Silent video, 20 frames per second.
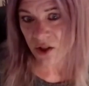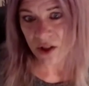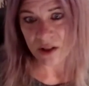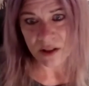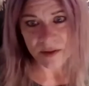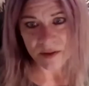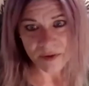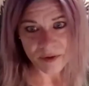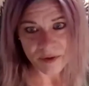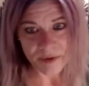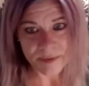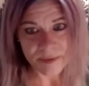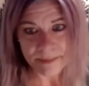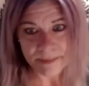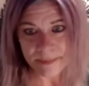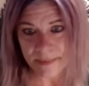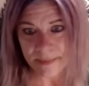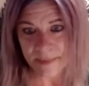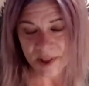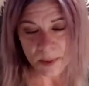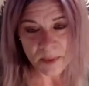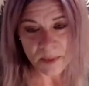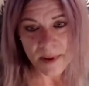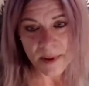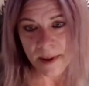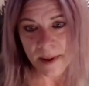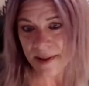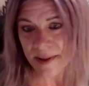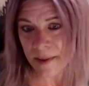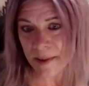of
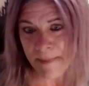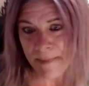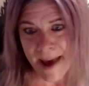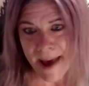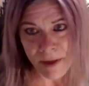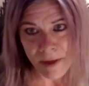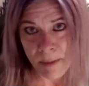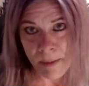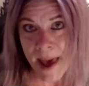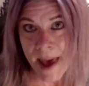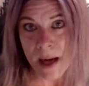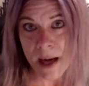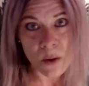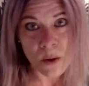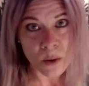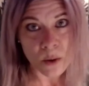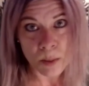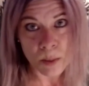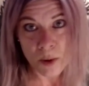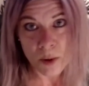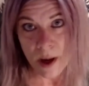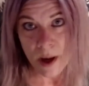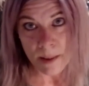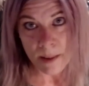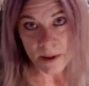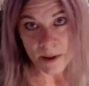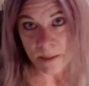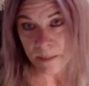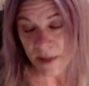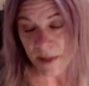some mathematical
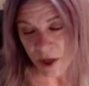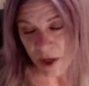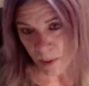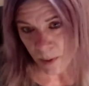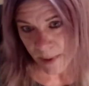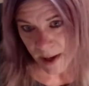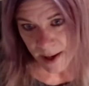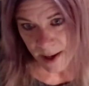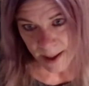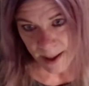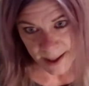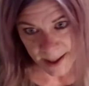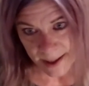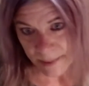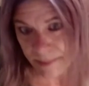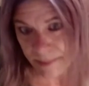problem in your body,